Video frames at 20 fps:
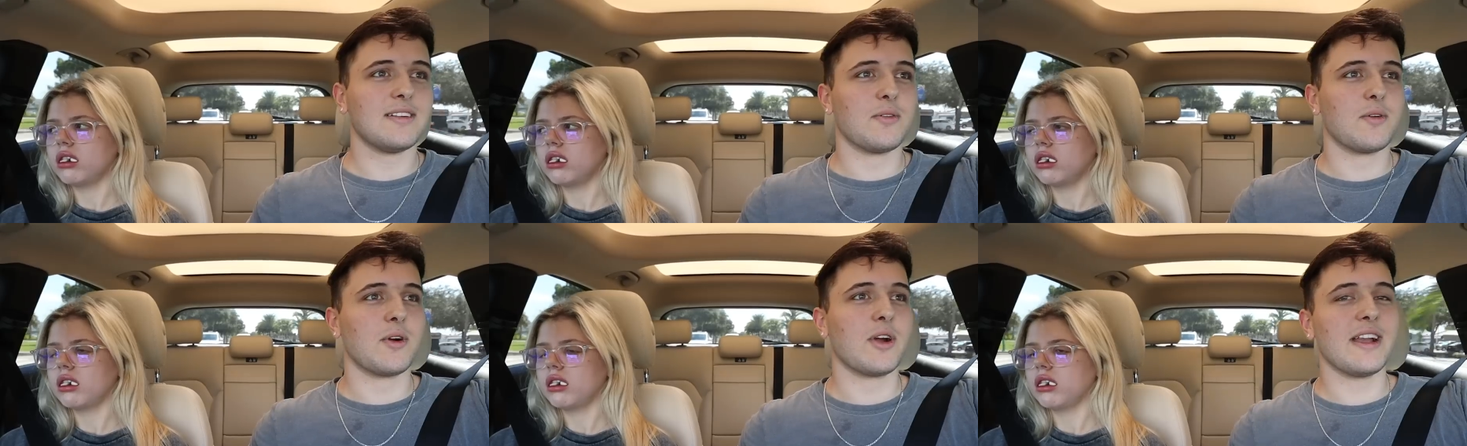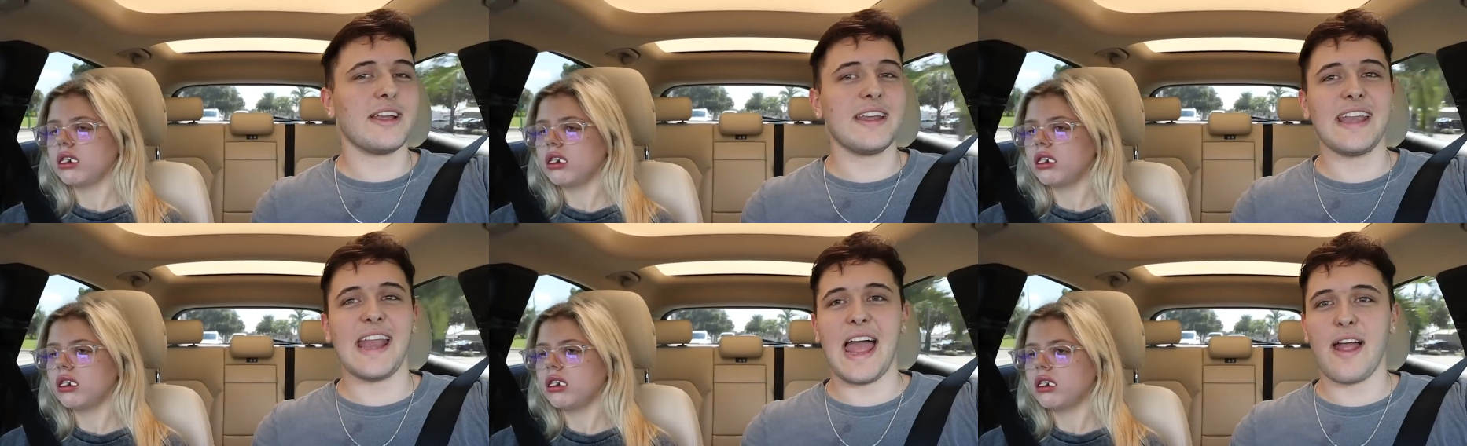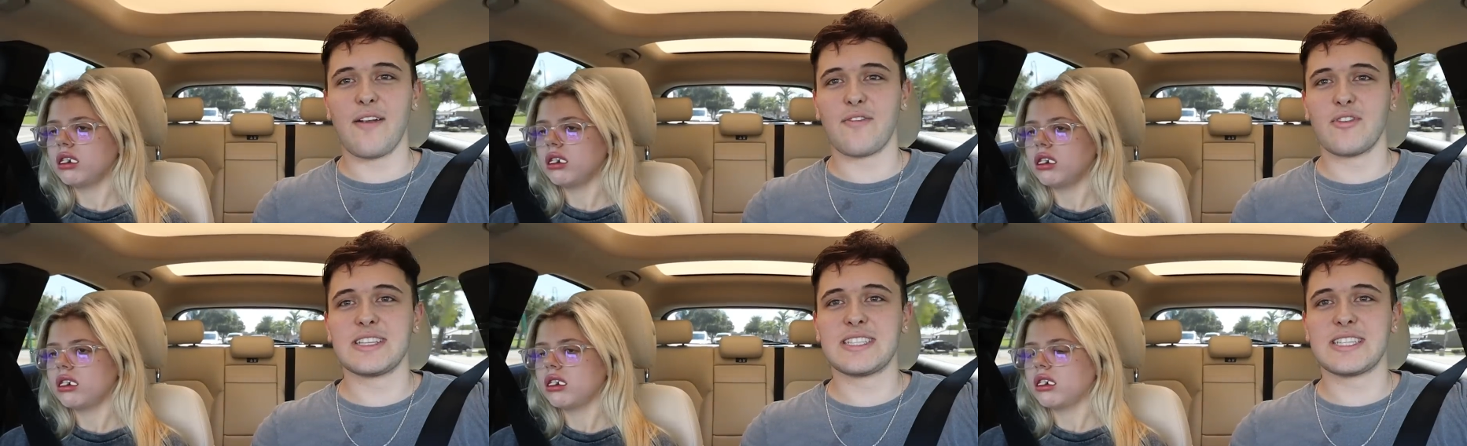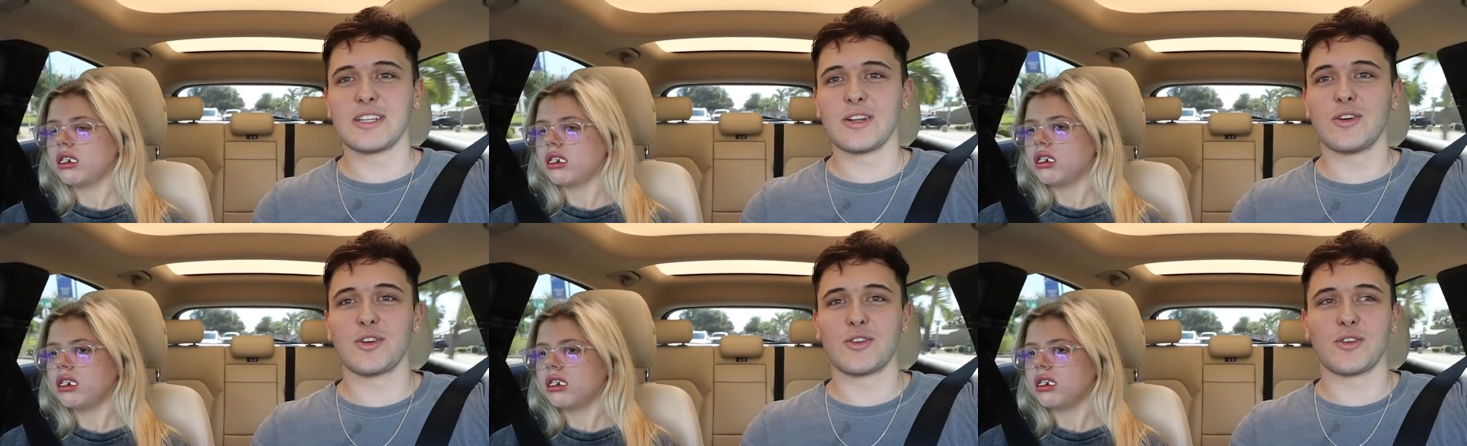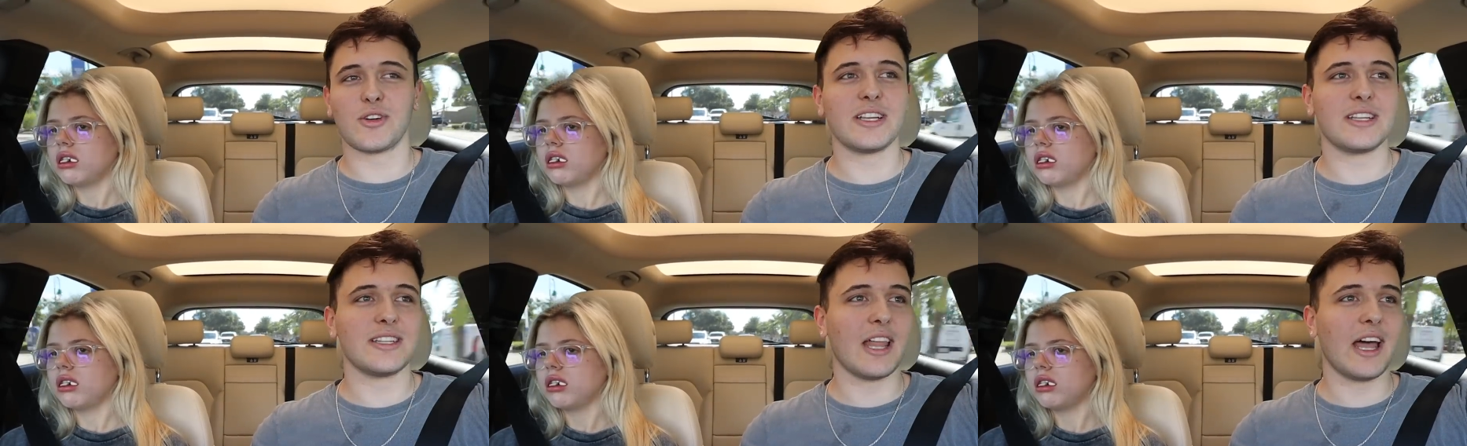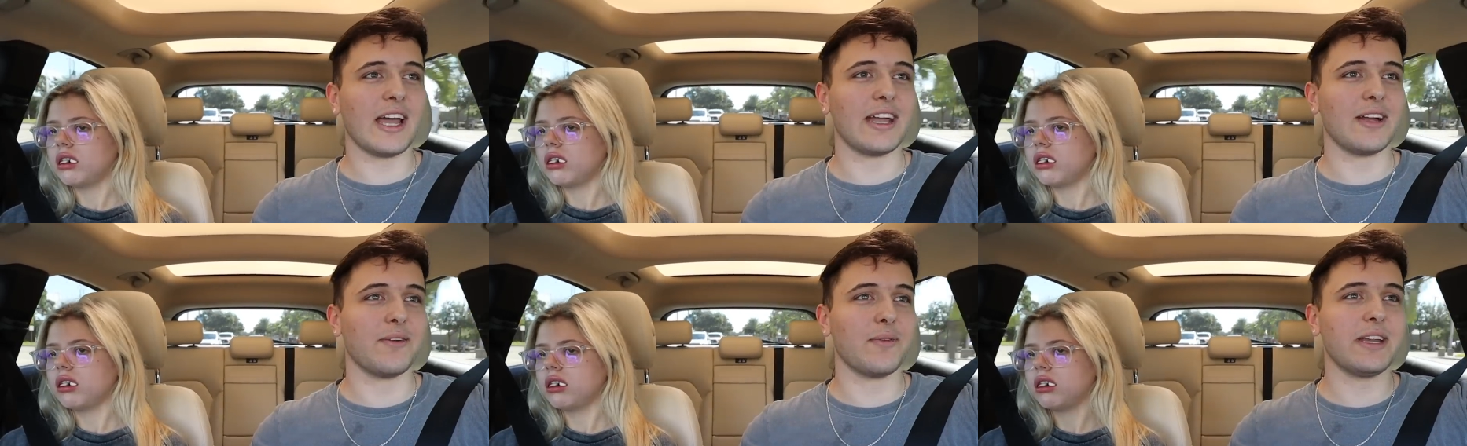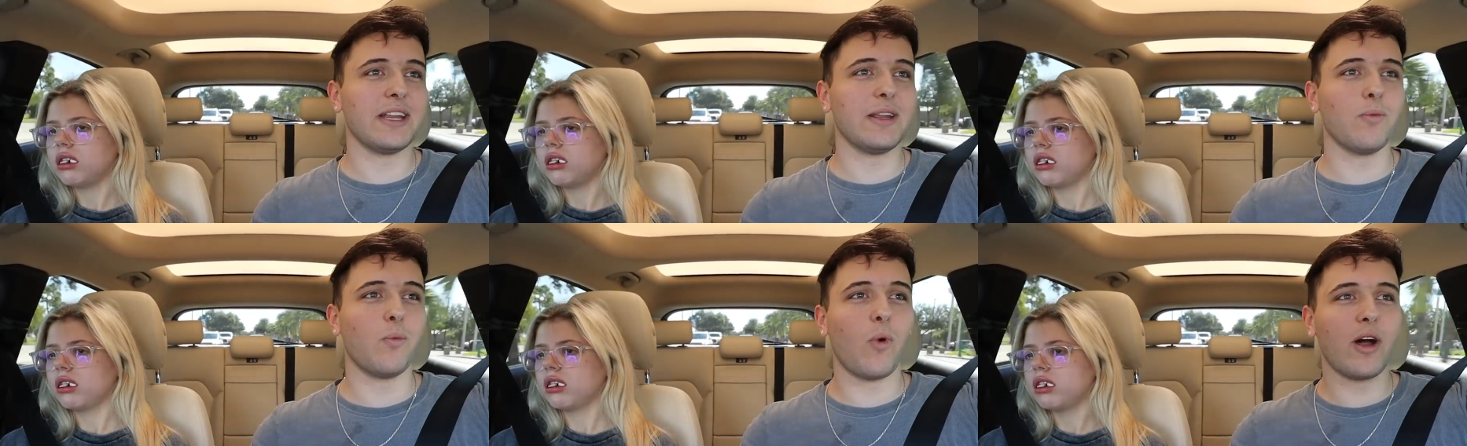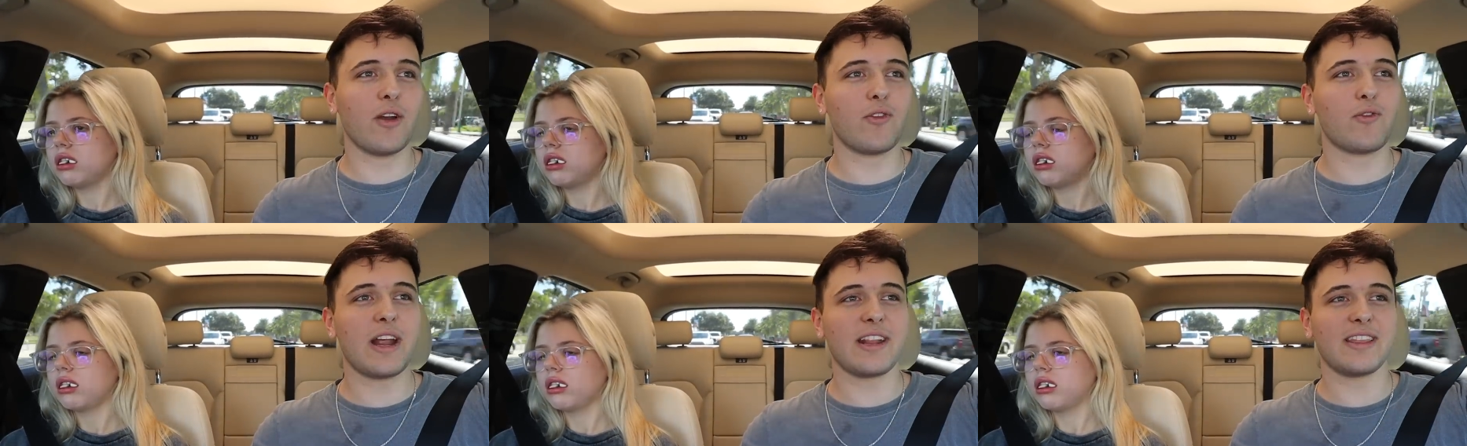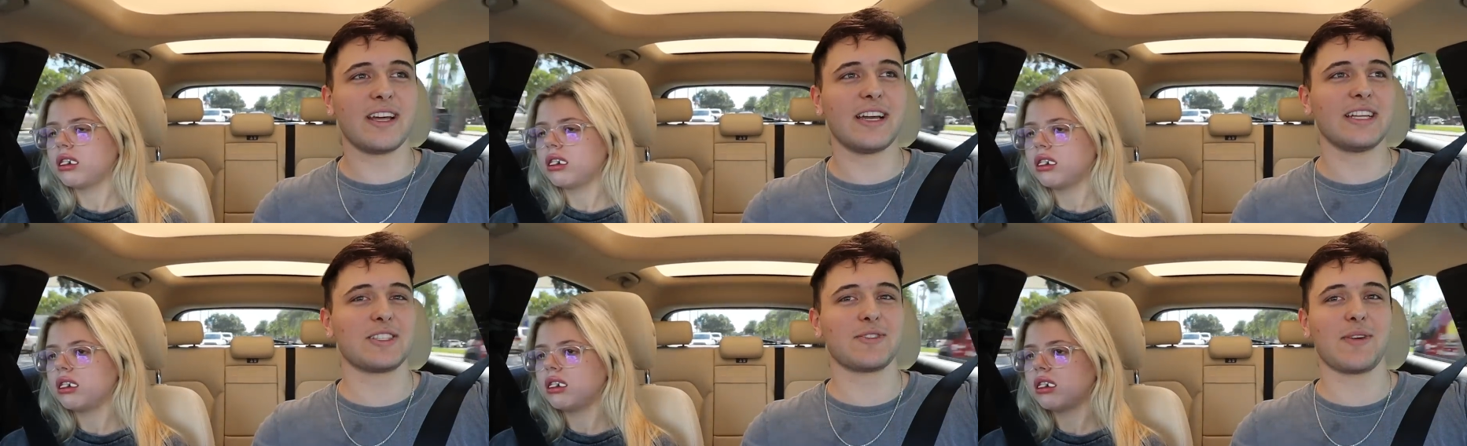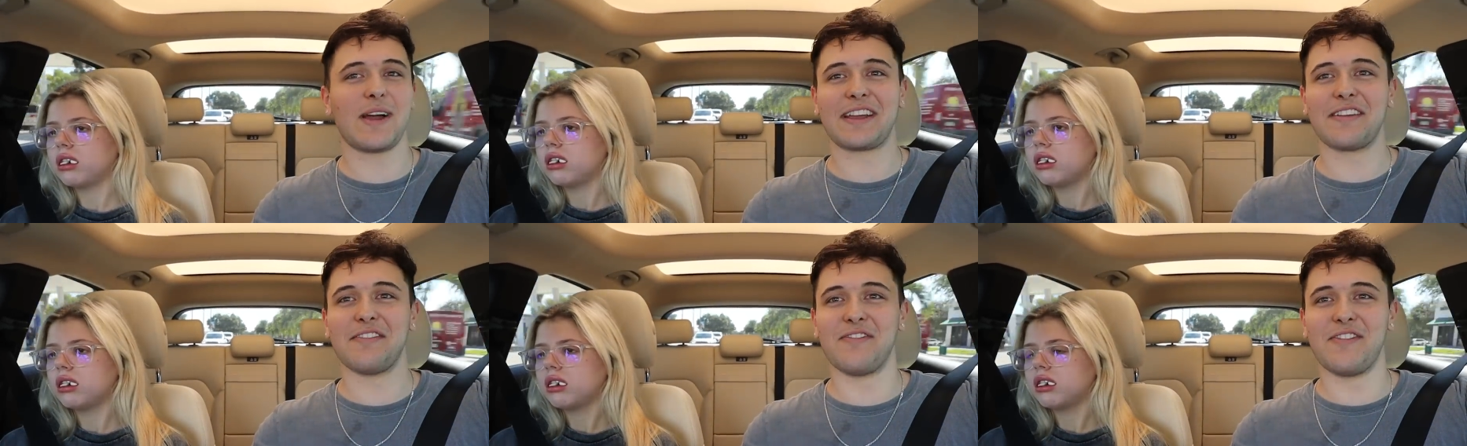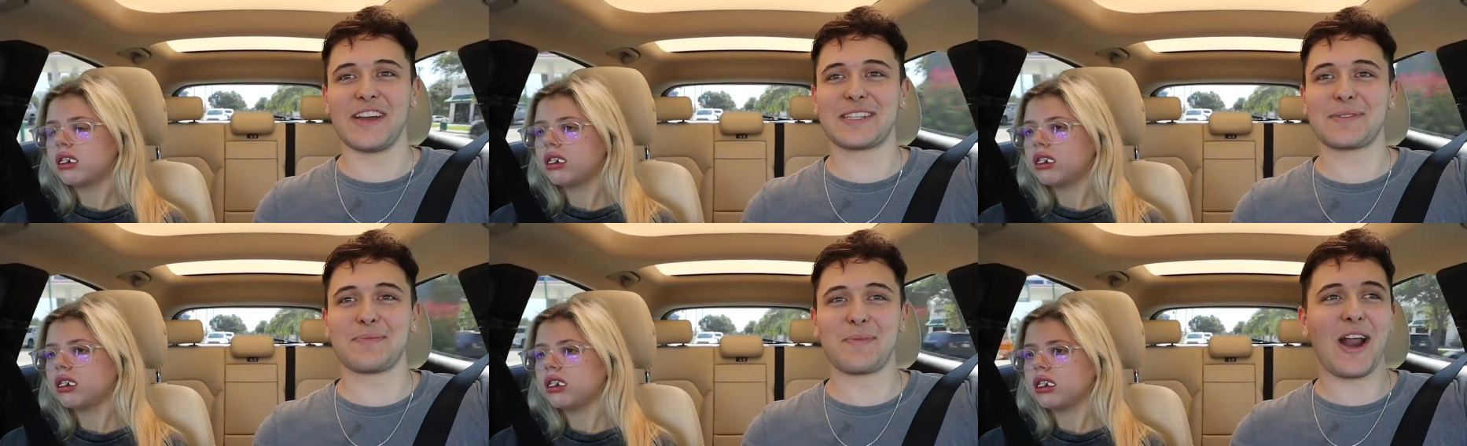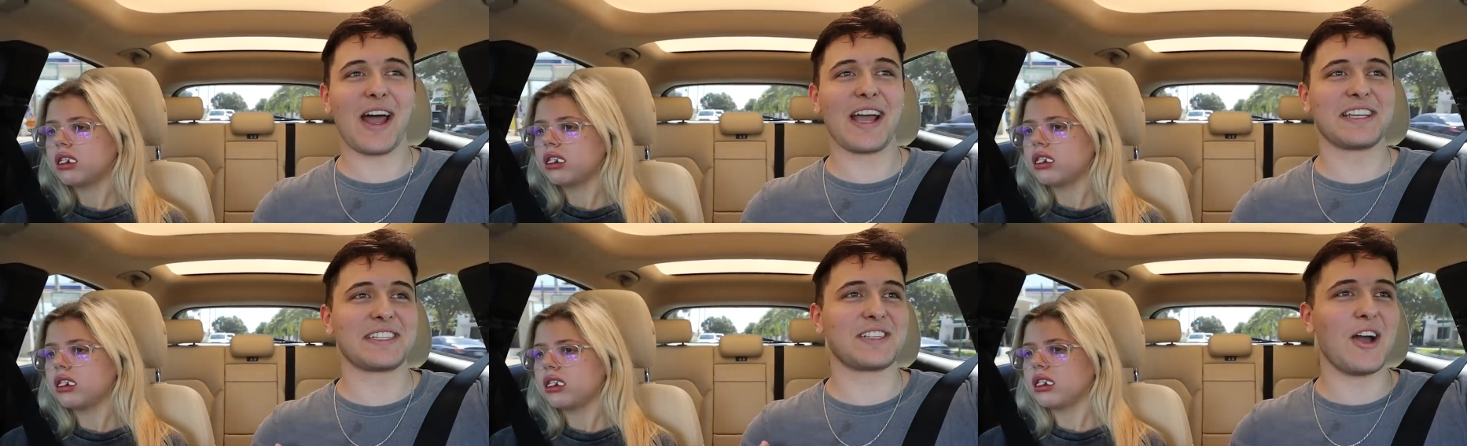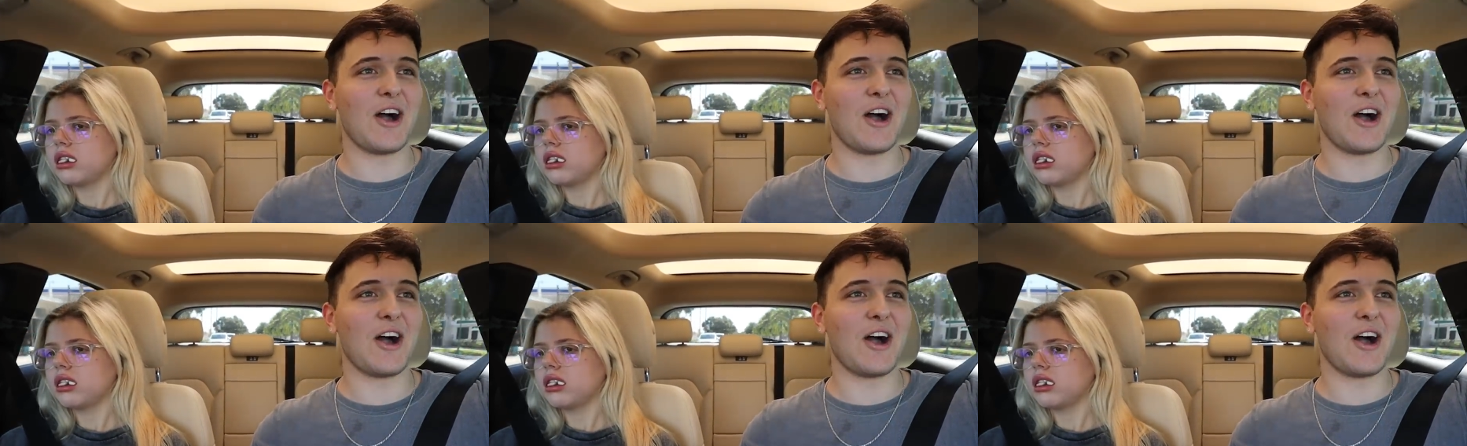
Speaker 1: We're hitting every single green light. We need one red light so I can fix Mariah's